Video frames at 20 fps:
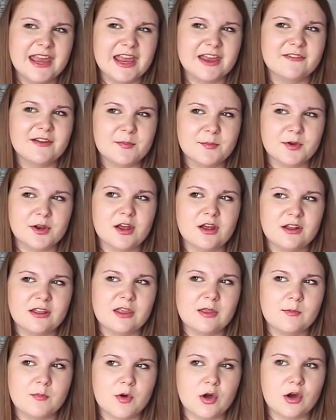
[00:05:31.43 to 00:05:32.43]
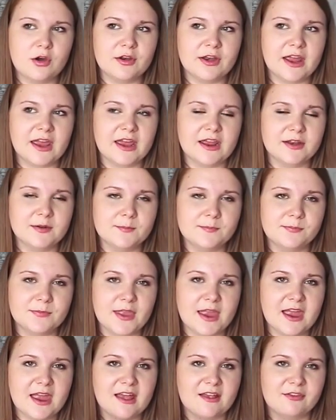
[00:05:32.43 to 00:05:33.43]
if I put it on in the morning,
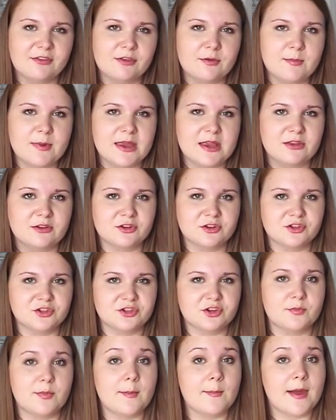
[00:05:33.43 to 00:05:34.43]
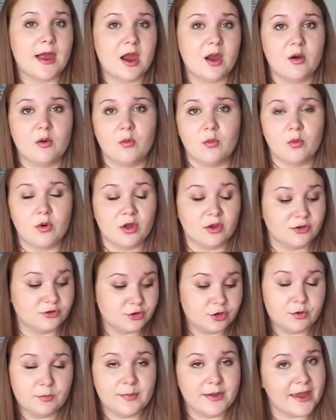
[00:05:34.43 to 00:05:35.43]
it has to be touched up about
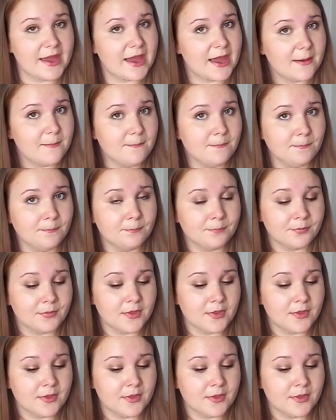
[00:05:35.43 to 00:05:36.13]
1-2 p.m.